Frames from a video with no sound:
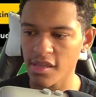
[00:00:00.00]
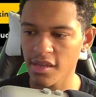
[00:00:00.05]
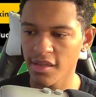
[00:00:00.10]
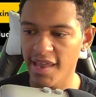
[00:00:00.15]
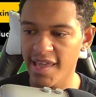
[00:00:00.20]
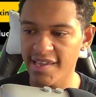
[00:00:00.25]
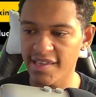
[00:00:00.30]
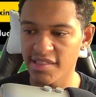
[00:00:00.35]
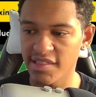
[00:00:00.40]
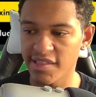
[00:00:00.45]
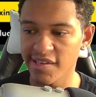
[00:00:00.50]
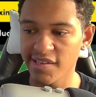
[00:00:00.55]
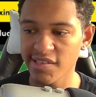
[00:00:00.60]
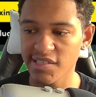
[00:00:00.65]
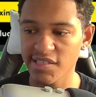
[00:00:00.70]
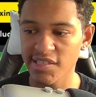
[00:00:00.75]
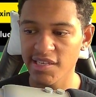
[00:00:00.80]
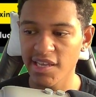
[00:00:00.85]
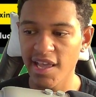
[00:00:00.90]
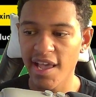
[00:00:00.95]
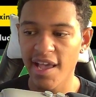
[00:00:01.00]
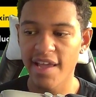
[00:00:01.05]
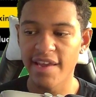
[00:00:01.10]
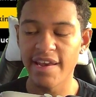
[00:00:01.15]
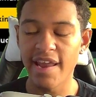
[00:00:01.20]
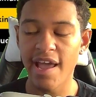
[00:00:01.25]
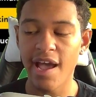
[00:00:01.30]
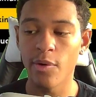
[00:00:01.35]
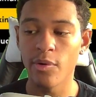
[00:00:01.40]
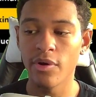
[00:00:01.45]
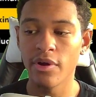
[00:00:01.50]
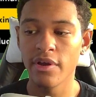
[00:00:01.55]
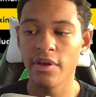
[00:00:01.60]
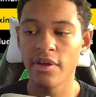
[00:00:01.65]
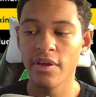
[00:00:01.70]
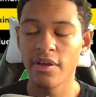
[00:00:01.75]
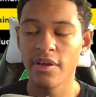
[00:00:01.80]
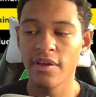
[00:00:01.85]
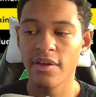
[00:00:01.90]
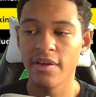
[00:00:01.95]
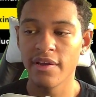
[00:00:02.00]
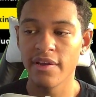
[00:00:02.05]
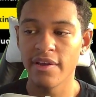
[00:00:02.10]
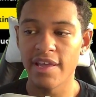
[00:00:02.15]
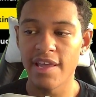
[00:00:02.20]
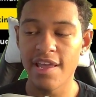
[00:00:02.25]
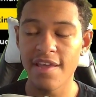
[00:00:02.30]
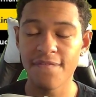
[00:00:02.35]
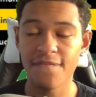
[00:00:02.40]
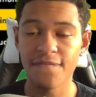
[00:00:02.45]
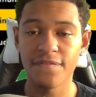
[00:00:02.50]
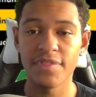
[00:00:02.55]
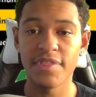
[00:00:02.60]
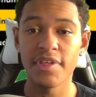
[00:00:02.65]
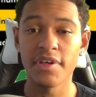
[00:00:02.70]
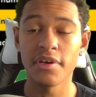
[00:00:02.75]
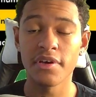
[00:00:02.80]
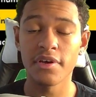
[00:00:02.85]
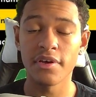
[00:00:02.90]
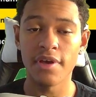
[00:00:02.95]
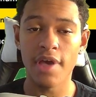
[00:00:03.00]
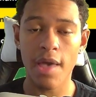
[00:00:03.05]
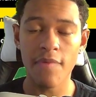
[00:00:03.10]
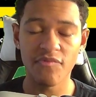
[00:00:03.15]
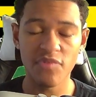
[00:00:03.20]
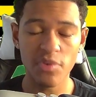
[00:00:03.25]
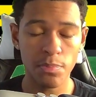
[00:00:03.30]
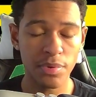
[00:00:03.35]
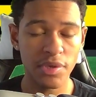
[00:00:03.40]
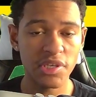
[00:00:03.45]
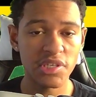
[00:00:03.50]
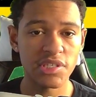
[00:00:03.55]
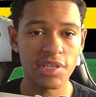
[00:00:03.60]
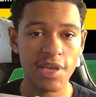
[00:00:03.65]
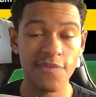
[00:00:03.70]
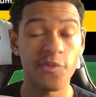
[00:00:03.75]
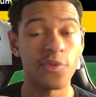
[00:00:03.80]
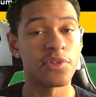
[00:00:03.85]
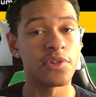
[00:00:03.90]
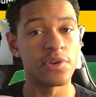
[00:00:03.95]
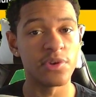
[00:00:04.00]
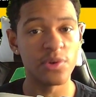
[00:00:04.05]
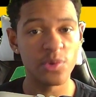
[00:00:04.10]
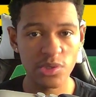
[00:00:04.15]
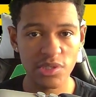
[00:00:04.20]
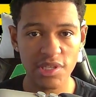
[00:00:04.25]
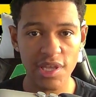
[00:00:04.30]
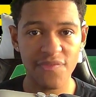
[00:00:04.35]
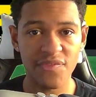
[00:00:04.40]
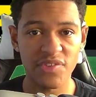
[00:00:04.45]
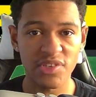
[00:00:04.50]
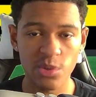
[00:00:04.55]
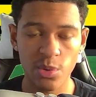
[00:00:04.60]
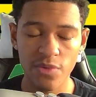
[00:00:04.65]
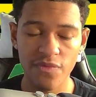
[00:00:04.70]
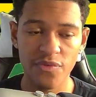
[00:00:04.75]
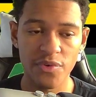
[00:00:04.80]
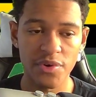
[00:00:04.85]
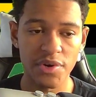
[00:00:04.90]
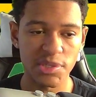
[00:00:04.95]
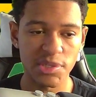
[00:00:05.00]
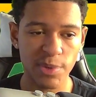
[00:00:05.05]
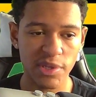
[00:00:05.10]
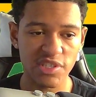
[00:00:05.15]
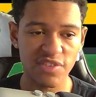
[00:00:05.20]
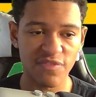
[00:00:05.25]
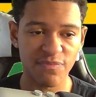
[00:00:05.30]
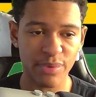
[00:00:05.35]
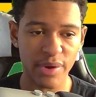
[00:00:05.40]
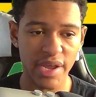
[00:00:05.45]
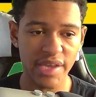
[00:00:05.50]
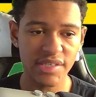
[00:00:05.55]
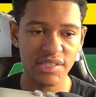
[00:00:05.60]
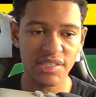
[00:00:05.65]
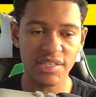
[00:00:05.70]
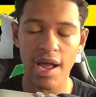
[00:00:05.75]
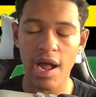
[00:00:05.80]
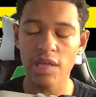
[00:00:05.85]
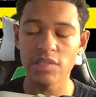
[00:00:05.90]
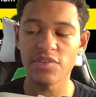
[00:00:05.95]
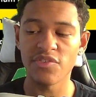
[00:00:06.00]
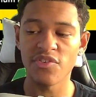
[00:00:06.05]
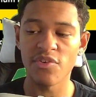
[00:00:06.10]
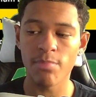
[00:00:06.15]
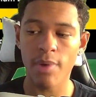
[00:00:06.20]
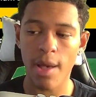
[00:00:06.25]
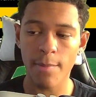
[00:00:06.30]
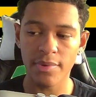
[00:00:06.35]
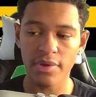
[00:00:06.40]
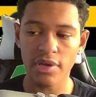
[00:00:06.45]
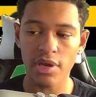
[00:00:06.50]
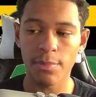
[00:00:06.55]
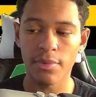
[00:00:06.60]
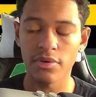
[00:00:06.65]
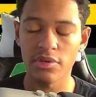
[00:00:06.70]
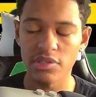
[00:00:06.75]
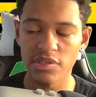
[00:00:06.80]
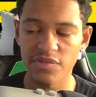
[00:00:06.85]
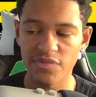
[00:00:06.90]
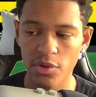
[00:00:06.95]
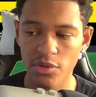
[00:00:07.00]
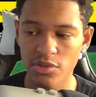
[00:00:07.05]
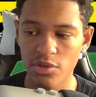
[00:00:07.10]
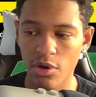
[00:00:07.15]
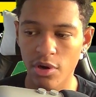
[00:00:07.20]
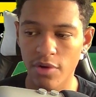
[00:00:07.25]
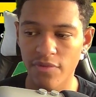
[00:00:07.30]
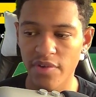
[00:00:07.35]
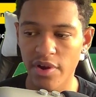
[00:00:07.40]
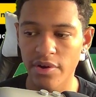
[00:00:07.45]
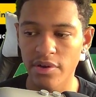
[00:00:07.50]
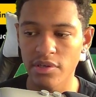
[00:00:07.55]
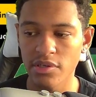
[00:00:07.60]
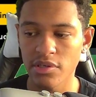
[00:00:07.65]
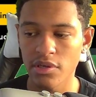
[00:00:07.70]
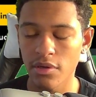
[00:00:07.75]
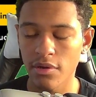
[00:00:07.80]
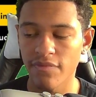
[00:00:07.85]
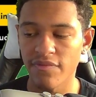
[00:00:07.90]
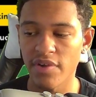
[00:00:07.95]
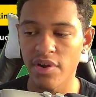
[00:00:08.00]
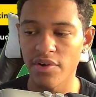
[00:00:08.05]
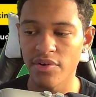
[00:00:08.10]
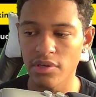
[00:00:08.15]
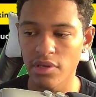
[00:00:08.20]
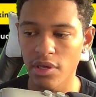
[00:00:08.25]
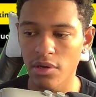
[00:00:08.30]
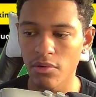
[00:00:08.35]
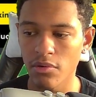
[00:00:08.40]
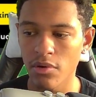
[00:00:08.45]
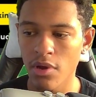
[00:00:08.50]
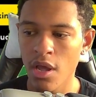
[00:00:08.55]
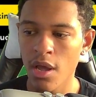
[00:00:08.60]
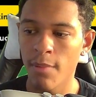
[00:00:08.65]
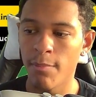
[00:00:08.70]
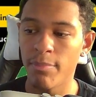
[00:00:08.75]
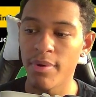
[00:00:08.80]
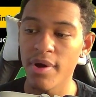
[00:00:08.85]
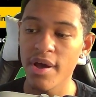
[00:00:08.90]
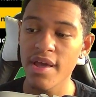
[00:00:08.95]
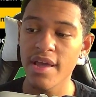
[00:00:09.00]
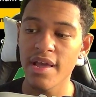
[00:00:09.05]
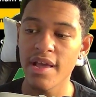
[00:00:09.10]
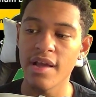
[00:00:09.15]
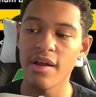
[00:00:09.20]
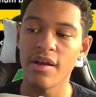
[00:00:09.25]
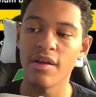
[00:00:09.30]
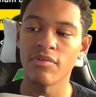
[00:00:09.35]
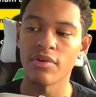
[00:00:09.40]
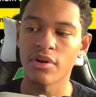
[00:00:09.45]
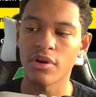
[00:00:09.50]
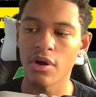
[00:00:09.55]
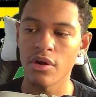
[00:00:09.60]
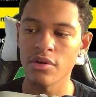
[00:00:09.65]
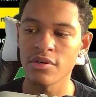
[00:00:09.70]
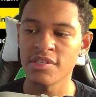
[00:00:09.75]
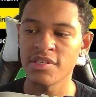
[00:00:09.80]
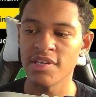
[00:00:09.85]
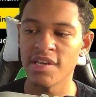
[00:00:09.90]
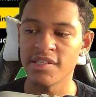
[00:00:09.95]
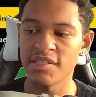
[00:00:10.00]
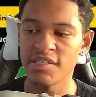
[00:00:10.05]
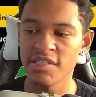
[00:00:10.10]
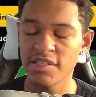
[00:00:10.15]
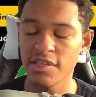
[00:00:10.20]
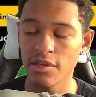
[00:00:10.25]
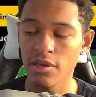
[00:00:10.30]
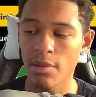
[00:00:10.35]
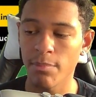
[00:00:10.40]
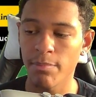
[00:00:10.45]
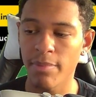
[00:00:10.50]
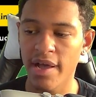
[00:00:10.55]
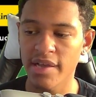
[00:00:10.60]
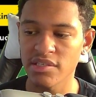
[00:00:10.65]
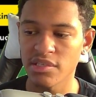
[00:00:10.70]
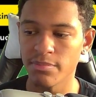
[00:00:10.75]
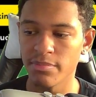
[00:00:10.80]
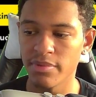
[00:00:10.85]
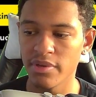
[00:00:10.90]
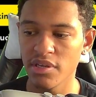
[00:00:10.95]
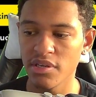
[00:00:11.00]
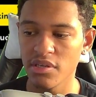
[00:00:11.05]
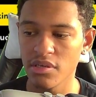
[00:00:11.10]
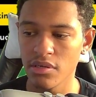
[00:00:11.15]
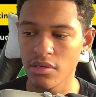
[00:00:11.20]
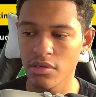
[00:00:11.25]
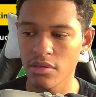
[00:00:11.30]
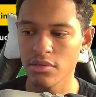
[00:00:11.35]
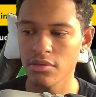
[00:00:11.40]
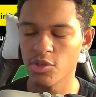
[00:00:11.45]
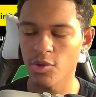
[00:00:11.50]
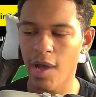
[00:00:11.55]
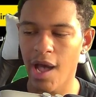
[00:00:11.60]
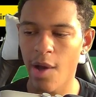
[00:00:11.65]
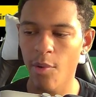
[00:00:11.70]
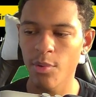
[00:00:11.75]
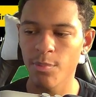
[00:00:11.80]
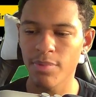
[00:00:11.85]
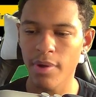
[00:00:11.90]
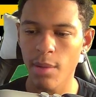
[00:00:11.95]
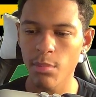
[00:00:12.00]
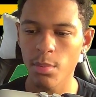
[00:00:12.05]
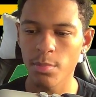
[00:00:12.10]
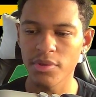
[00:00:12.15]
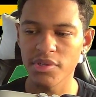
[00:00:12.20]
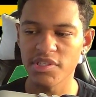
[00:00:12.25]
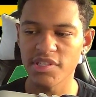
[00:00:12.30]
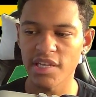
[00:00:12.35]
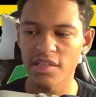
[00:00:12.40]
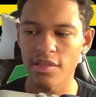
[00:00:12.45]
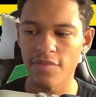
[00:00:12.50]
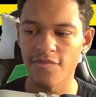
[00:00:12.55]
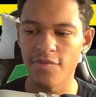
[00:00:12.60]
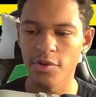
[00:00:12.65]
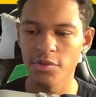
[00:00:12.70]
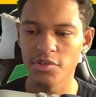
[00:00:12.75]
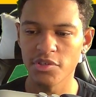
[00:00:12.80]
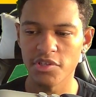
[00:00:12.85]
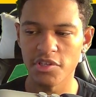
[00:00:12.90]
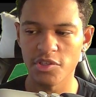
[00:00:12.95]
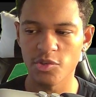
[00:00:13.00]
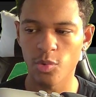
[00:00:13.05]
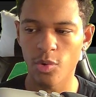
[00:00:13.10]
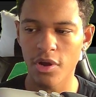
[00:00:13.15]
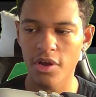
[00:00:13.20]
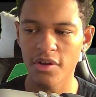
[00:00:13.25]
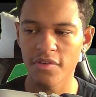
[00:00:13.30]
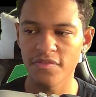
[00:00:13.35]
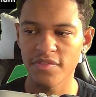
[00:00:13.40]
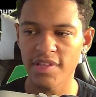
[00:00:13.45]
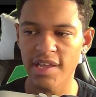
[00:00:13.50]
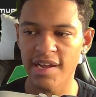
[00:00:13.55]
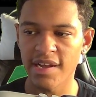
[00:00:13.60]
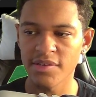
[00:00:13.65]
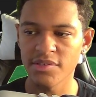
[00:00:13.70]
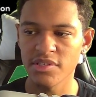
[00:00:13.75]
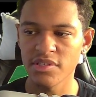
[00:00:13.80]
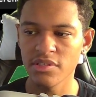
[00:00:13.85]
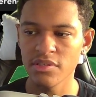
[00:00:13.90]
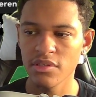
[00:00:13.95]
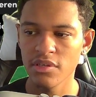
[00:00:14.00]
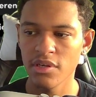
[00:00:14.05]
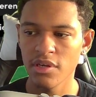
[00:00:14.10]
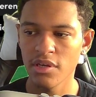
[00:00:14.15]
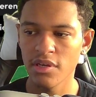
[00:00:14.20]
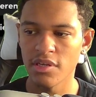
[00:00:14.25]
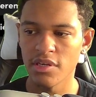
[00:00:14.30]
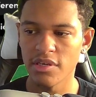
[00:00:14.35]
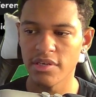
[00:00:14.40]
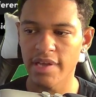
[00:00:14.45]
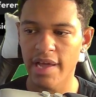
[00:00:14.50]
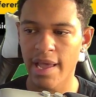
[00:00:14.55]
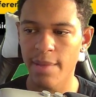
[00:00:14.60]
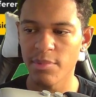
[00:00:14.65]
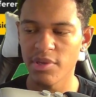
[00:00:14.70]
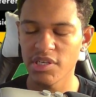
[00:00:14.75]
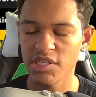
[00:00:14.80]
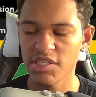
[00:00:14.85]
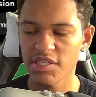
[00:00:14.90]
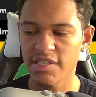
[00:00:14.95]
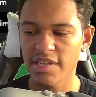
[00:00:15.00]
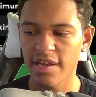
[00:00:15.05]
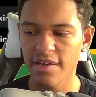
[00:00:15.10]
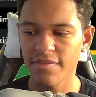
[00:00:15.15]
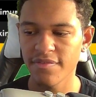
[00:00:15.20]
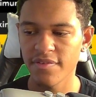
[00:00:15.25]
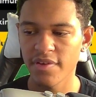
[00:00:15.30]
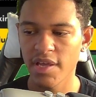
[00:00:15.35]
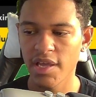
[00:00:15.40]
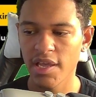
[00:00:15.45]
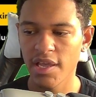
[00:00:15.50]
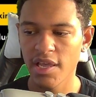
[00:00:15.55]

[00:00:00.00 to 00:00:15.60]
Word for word: like this. Now, if the MVP Steph or the new Steph is going for an expensive price, the odds of him popping up on this filter are very, very low. But regardless, it's still a possibility. So I would probably set the filter to 12,000 diamond Steph.